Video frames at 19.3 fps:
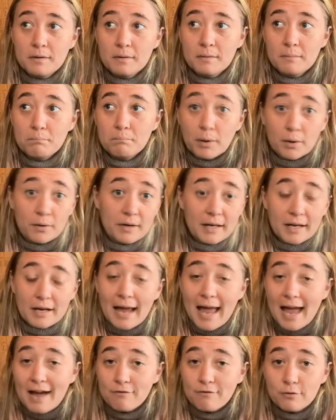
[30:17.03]
burning
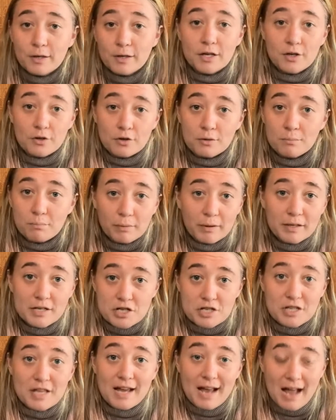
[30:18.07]
every good bridge
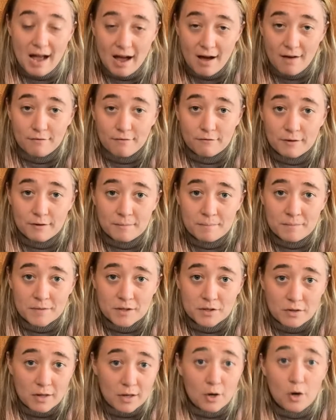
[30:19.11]
they have.
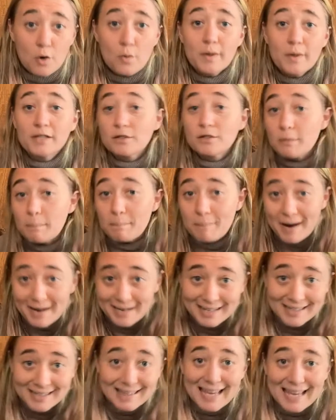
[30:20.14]
So they always are
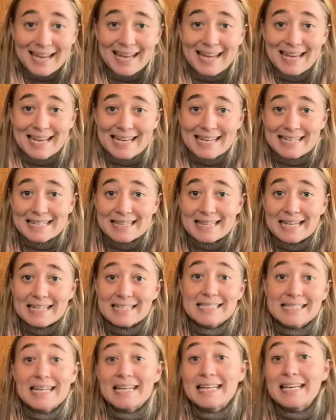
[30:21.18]
biting the hand that is
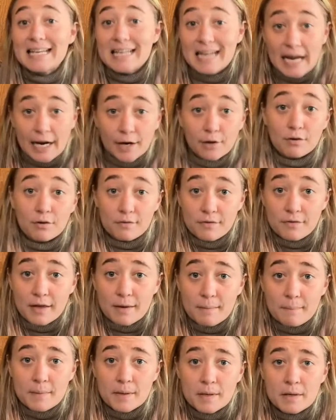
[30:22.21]
taking care of
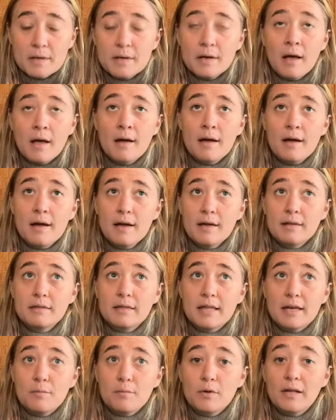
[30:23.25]
them. And
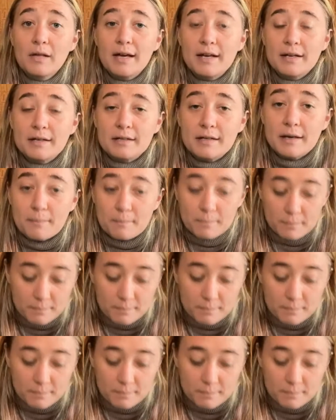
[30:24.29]
they will end up